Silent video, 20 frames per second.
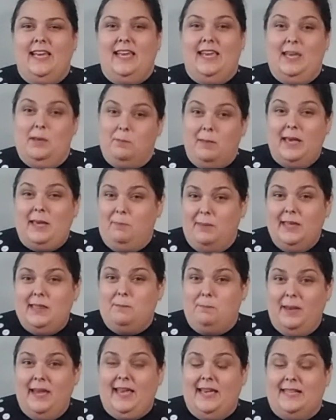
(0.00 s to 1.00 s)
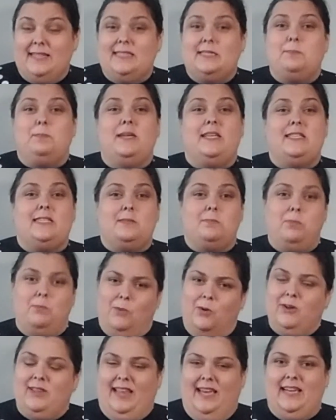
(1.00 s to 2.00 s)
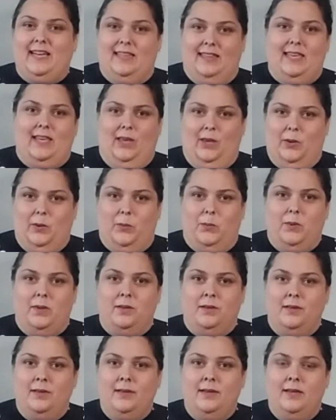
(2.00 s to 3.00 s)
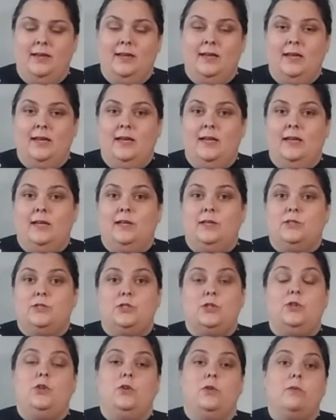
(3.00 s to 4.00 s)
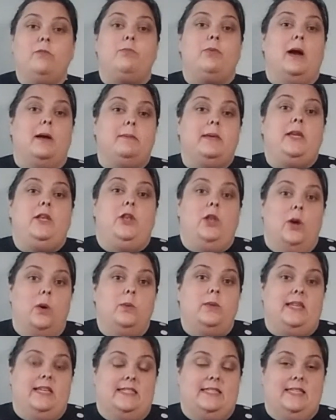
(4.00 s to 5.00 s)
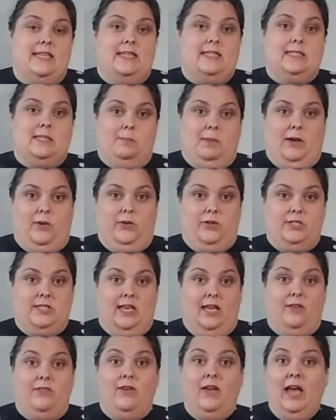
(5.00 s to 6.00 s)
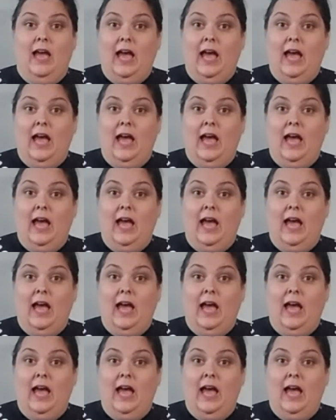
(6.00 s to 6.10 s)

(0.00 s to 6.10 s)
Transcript: It might be the pants, but it's more likely you. So you'll probably know these things about yourself.